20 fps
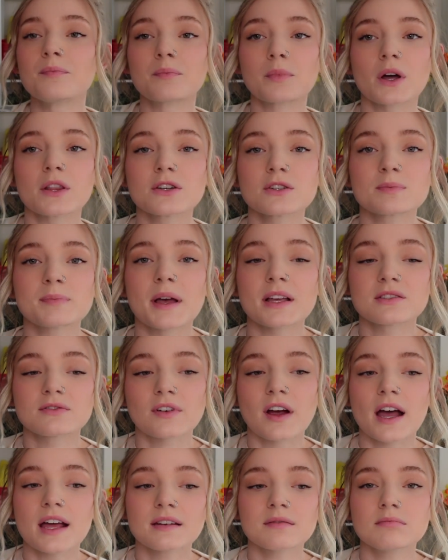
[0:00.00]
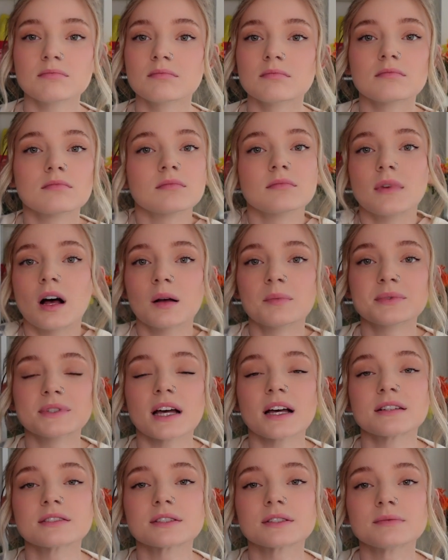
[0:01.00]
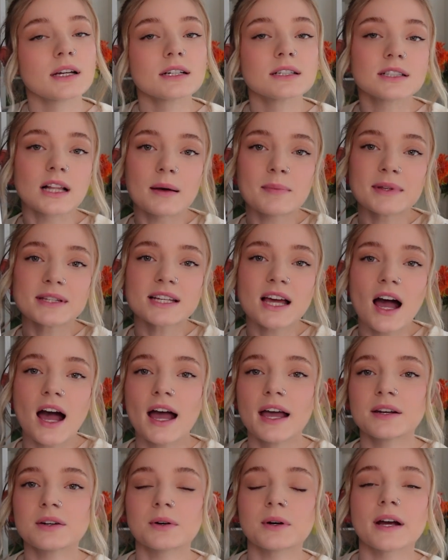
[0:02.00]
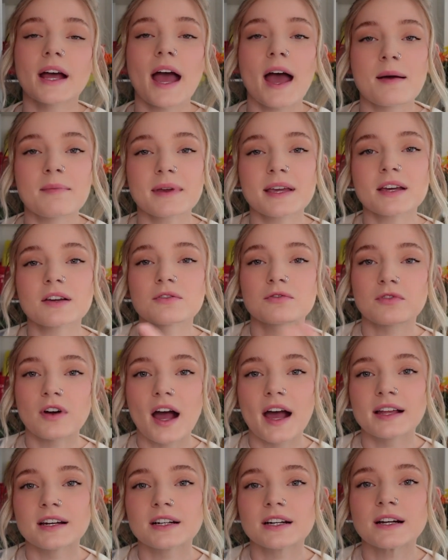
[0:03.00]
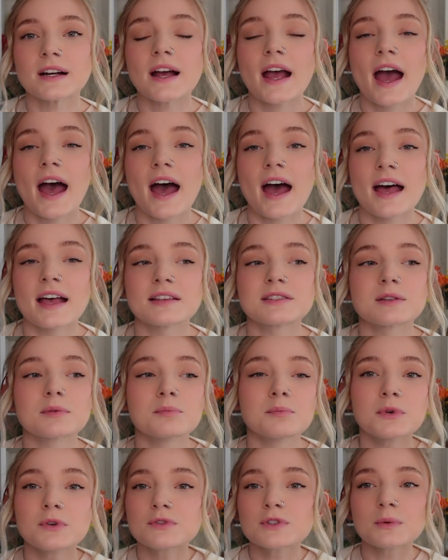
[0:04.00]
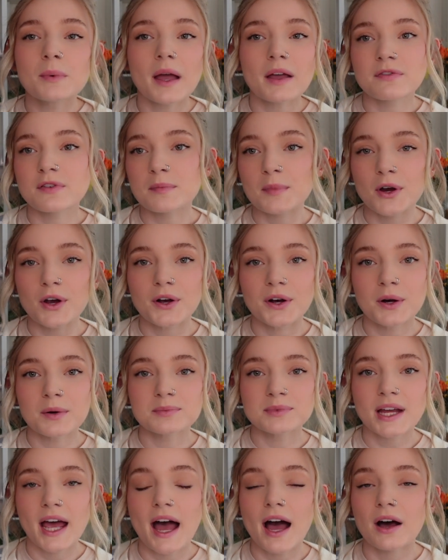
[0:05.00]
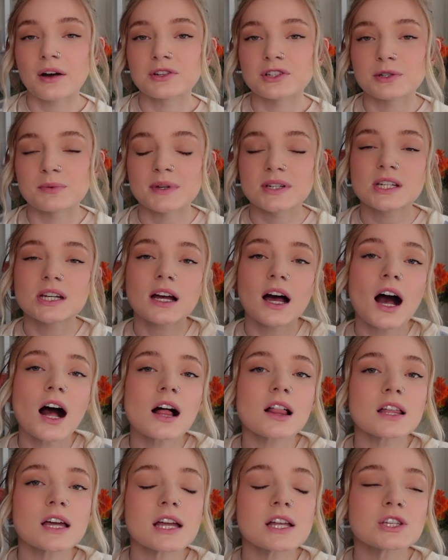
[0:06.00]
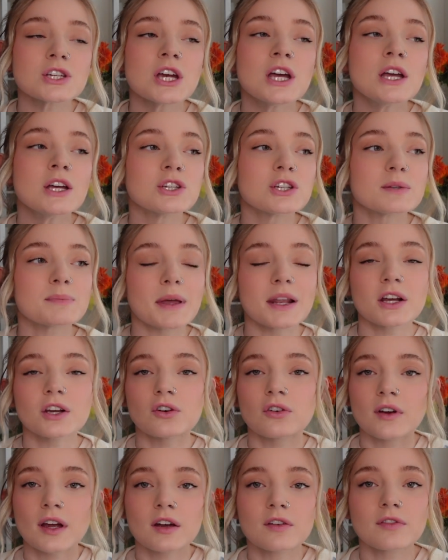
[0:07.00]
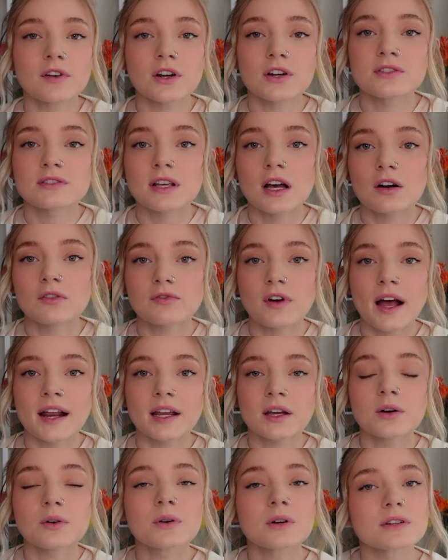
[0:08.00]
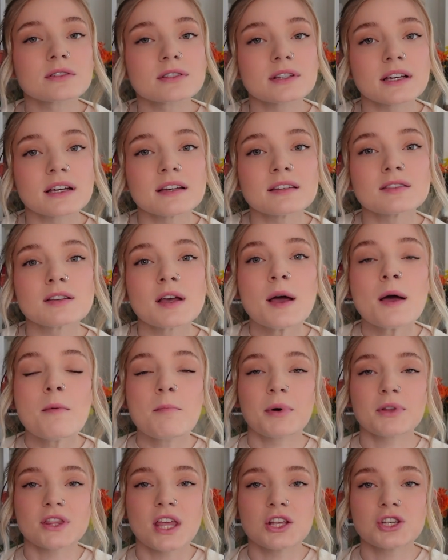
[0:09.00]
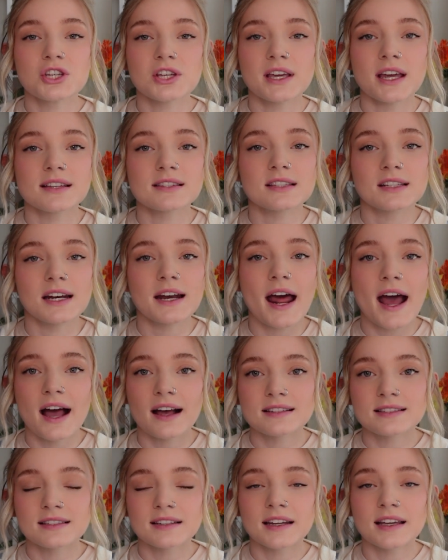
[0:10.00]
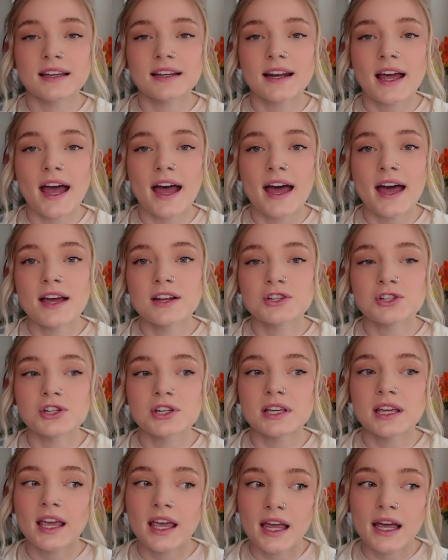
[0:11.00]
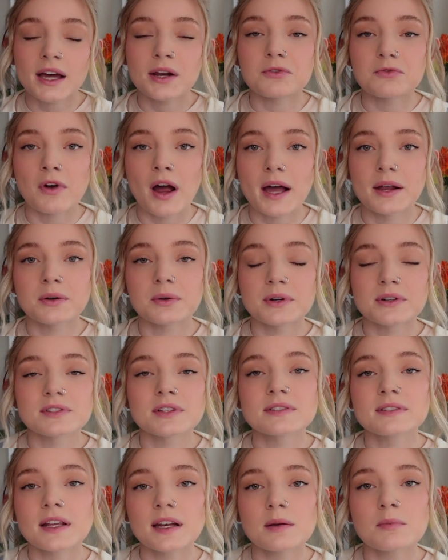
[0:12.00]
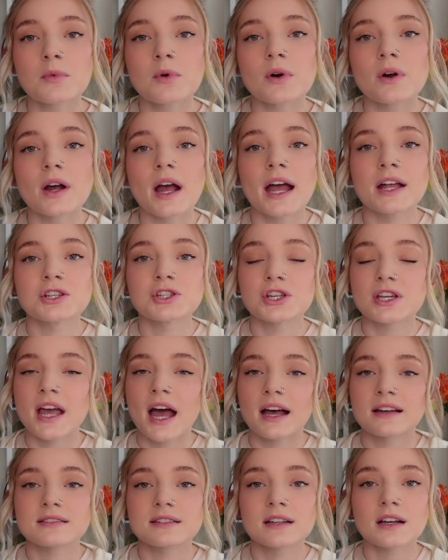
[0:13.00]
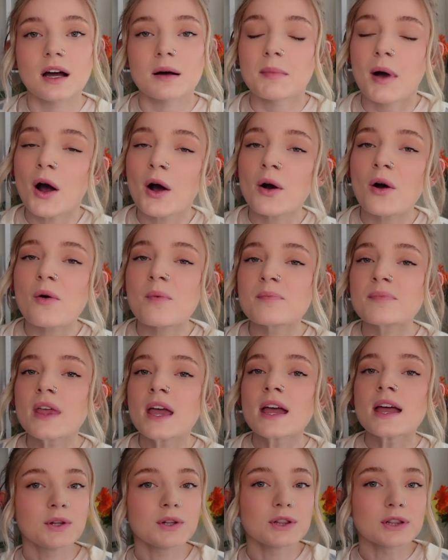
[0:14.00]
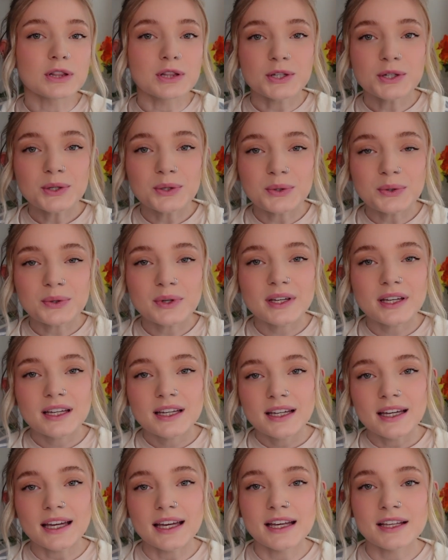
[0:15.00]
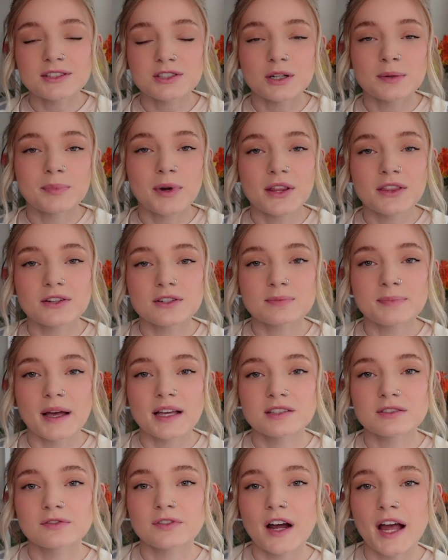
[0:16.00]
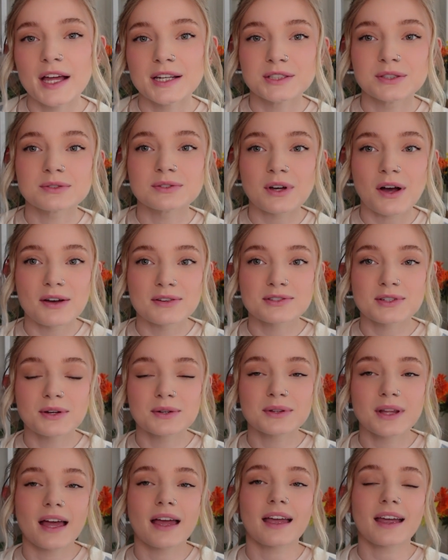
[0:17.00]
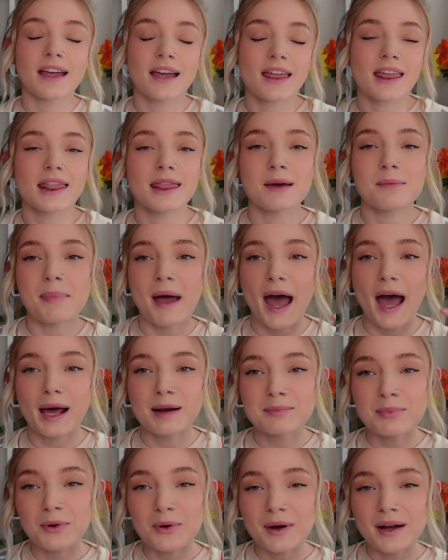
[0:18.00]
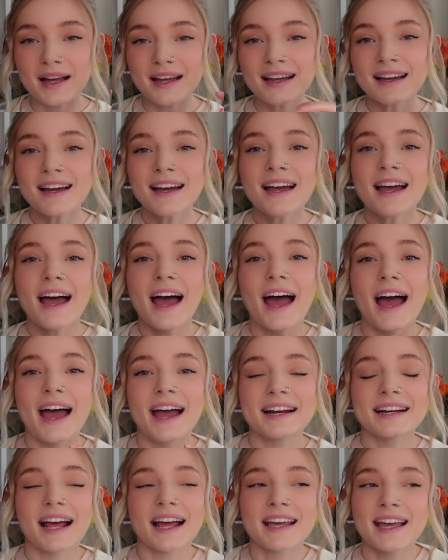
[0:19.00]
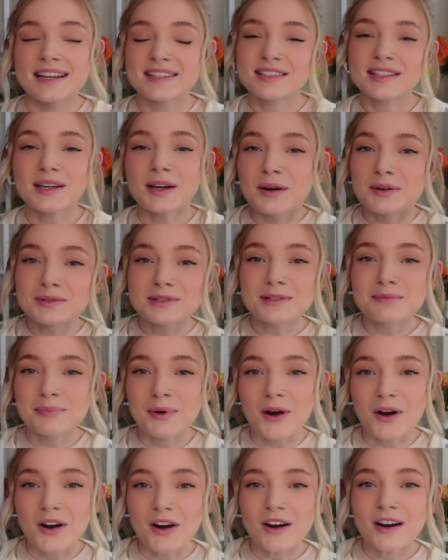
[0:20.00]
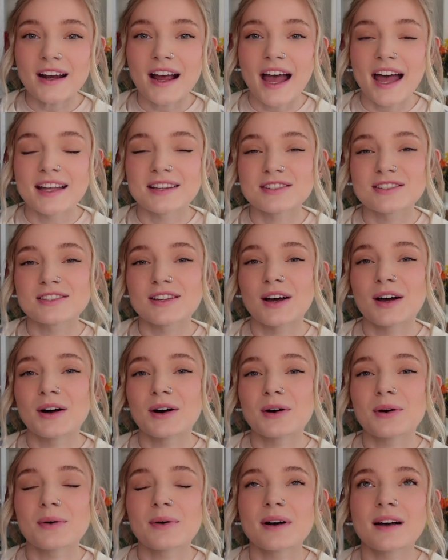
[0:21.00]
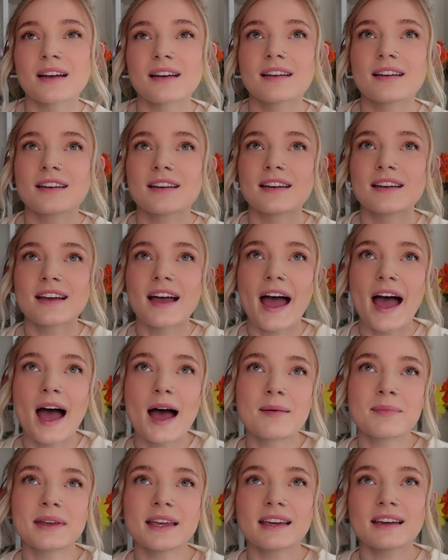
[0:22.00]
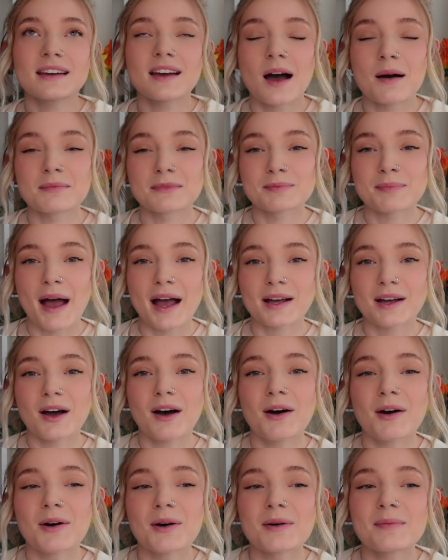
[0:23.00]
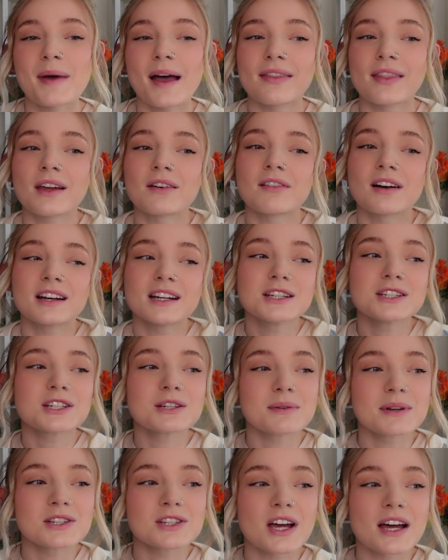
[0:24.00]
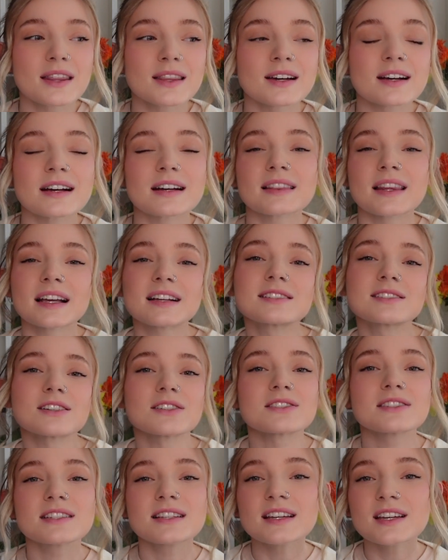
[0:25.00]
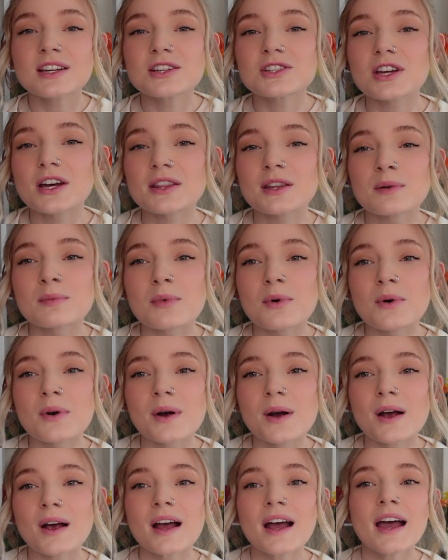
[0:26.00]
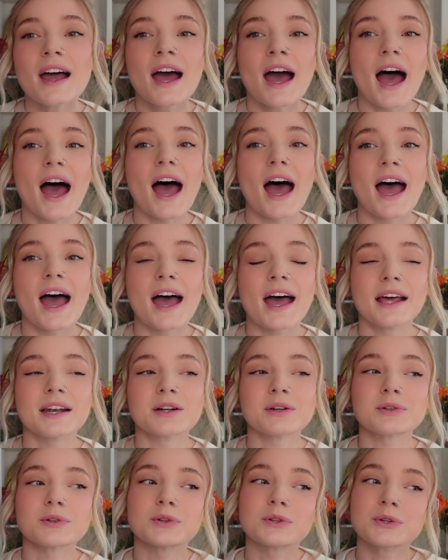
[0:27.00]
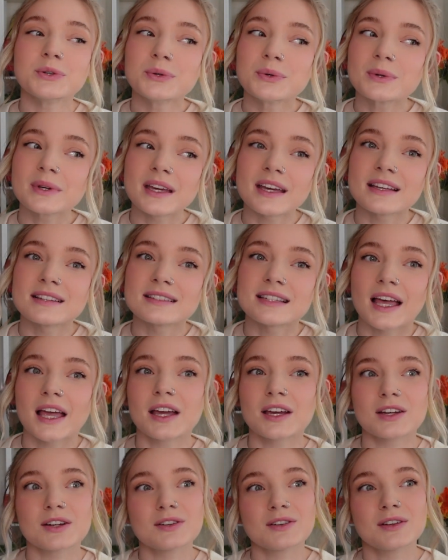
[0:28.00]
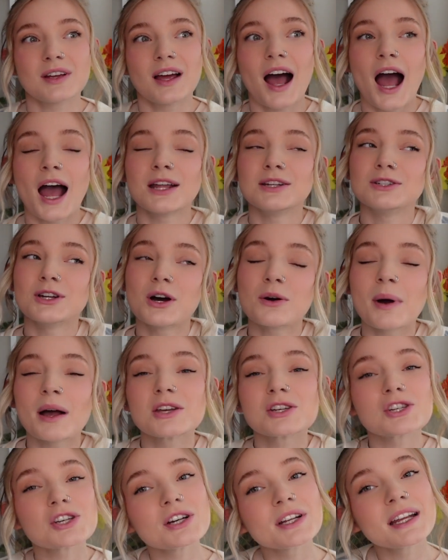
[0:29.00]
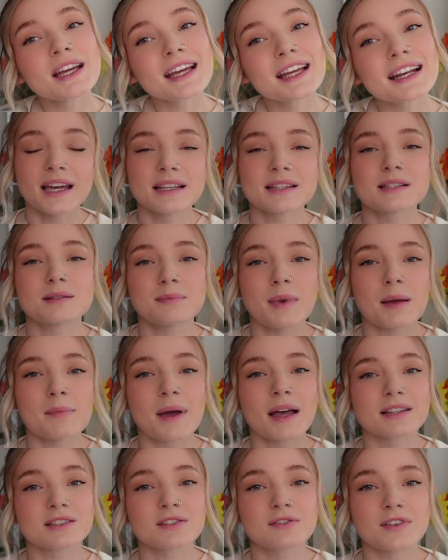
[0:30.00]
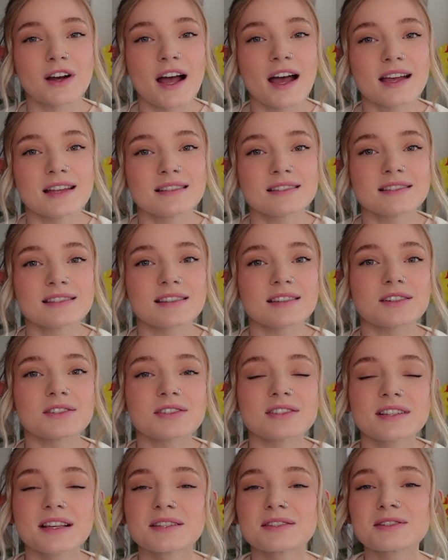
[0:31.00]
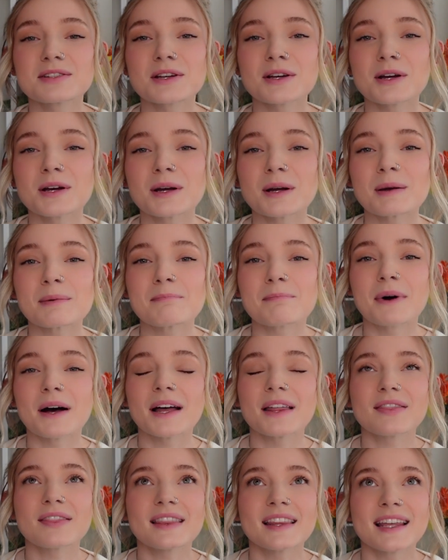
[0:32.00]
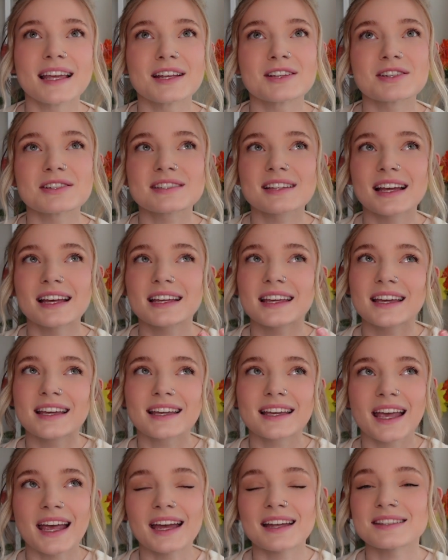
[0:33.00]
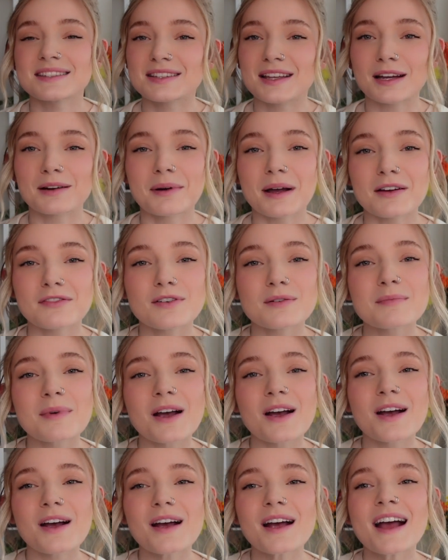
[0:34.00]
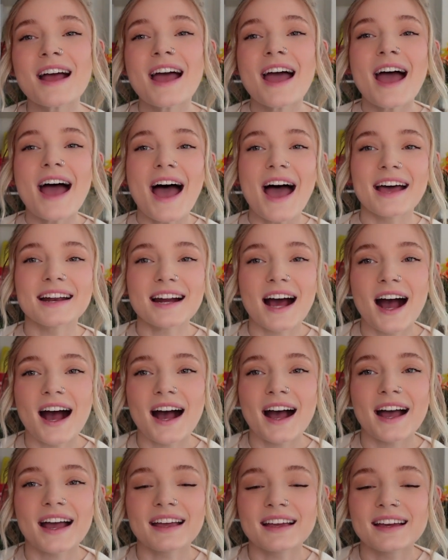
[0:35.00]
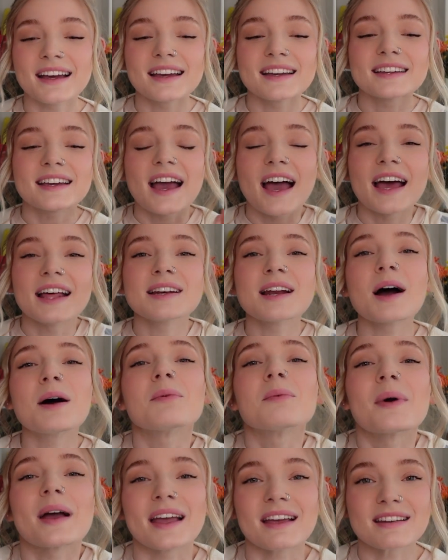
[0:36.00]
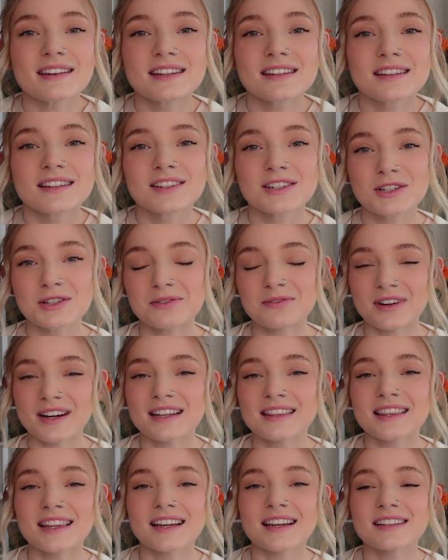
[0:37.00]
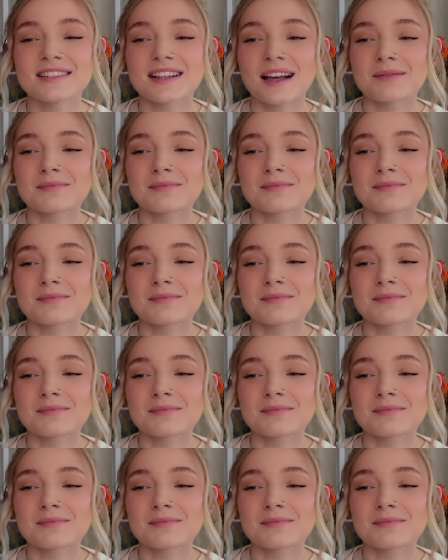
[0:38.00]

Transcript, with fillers: Brother's Best Friend obsessed. Clementine or Emmy Ryder has moved away from her hometown. She went to college. She's made a career for herself riding horses, but then she gets in an accident and she can't ride horses anymore and she has to come home. Luke is her brother's best friend who's also like the bad boy and I guess he owns a bar and so Emmy comes back home and they run into each other and like start seeing each other more and Luke is like I know I shouldn't. It's my best friend's little sister, but he just like can't stay away from her. And I cannot wait to read this.